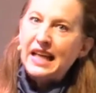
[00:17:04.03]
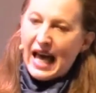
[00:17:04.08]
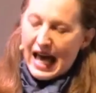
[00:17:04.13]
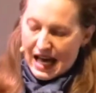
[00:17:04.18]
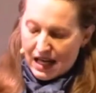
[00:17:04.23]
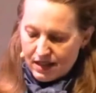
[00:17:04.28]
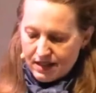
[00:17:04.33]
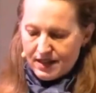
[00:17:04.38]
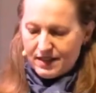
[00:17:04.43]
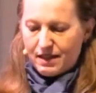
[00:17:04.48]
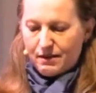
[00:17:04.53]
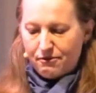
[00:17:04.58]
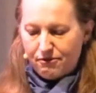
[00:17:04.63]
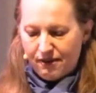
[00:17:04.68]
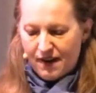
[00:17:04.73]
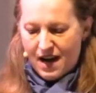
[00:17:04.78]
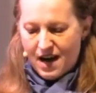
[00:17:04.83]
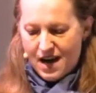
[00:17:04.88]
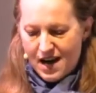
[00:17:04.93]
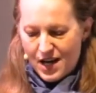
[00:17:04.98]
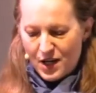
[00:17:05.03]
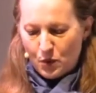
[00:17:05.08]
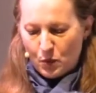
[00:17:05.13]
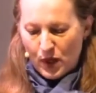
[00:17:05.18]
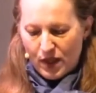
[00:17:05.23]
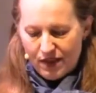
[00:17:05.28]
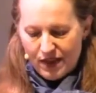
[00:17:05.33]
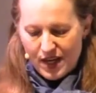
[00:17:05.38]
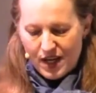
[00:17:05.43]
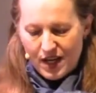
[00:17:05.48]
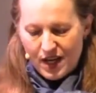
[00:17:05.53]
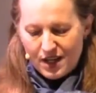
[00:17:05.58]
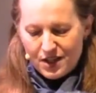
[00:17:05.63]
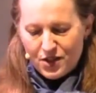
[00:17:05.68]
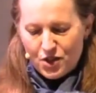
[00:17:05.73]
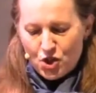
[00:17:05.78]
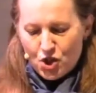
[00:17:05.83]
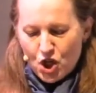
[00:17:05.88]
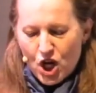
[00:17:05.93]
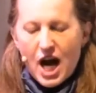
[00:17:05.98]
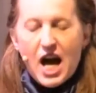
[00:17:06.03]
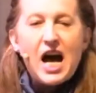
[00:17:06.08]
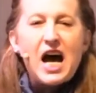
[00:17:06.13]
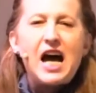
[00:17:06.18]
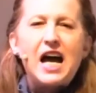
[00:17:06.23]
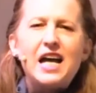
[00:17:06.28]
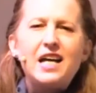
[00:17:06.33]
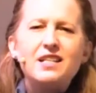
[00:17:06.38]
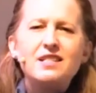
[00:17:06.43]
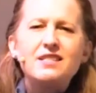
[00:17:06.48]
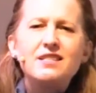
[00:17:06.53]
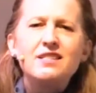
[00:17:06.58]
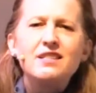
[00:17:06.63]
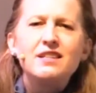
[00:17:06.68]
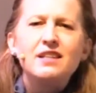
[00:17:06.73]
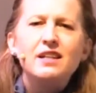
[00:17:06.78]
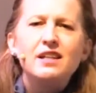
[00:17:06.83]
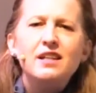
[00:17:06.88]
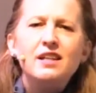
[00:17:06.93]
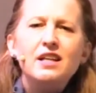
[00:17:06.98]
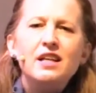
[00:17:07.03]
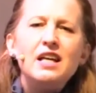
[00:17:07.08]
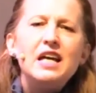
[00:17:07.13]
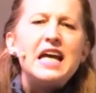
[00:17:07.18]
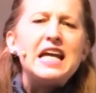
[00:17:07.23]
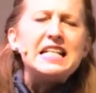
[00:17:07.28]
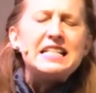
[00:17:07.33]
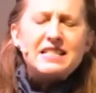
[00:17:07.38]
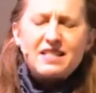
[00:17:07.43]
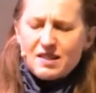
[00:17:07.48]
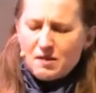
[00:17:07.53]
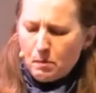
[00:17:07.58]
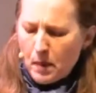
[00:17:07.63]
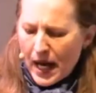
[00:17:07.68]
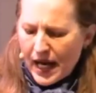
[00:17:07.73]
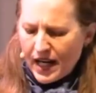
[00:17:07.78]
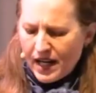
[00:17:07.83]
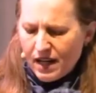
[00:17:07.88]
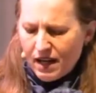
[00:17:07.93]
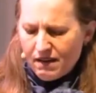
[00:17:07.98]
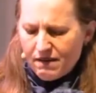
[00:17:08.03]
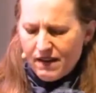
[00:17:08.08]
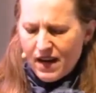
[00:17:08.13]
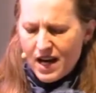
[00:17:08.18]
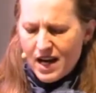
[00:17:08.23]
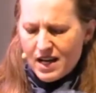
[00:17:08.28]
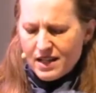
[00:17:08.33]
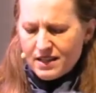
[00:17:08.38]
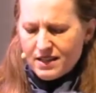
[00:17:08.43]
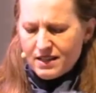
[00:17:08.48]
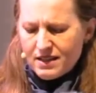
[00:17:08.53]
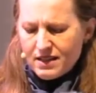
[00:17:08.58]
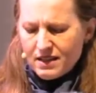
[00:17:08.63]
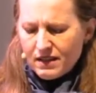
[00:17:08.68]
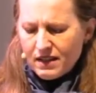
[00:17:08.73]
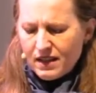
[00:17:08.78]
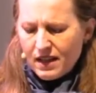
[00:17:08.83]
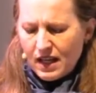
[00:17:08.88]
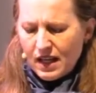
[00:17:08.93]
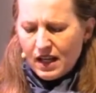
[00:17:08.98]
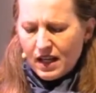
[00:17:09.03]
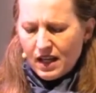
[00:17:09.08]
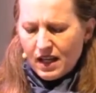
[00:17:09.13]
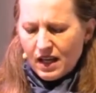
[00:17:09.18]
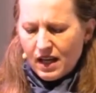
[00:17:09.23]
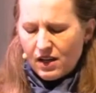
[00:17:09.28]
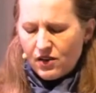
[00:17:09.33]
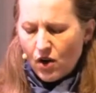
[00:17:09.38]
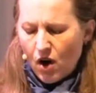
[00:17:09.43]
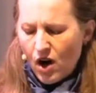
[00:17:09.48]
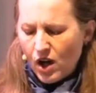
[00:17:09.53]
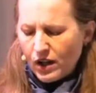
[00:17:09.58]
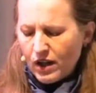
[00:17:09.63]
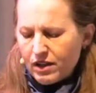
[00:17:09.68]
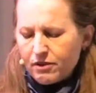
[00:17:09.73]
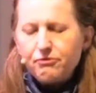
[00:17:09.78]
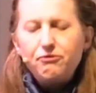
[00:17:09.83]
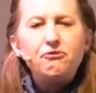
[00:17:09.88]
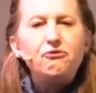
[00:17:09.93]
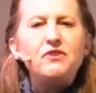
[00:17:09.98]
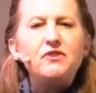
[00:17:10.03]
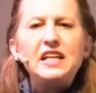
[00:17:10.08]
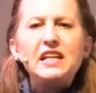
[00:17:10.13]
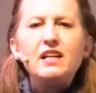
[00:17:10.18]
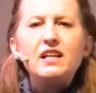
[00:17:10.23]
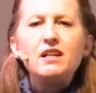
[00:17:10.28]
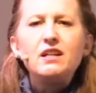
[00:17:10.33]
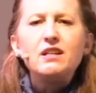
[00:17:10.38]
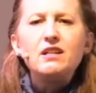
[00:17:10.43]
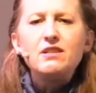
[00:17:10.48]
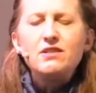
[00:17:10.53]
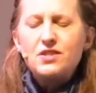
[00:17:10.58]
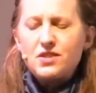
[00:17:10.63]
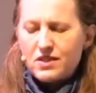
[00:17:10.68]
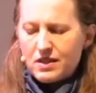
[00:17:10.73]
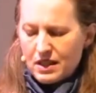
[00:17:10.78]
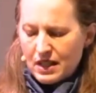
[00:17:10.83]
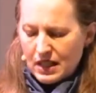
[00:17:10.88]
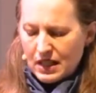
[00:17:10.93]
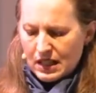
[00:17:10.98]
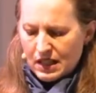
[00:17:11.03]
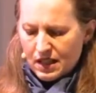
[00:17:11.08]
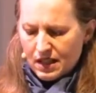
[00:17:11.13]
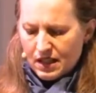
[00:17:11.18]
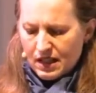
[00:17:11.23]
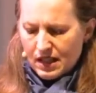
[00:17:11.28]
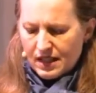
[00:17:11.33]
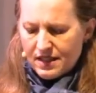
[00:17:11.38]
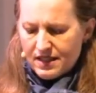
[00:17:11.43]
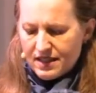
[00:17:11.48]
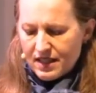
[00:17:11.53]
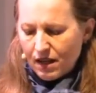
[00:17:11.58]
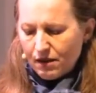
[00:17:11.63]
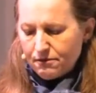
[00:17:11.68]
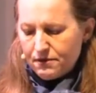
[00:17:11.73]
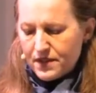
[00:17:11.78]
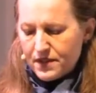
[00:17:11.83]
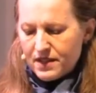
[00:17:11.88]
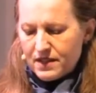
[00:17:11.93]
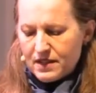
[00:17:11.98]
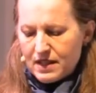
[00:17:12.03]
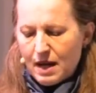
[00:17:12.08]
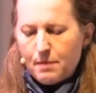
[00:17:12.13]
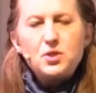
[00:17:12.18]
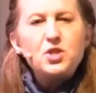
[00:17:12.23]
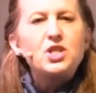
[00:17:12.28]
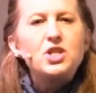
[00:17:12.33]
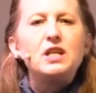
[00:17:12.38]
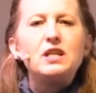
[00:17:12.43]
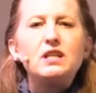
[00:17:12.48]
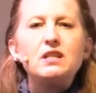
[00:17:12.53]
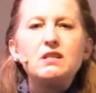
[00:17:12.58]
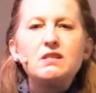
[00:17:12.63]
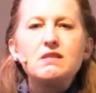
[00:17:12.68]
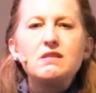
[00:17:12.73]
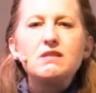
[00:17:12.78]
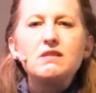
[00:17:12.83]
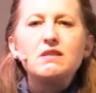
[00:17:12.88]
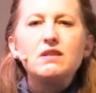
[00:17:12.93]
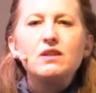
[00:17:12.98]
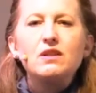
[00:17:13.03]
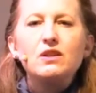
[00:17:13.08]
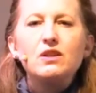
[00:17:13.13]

calcified within us tries, in spite of us and all our fears and self-deceptions,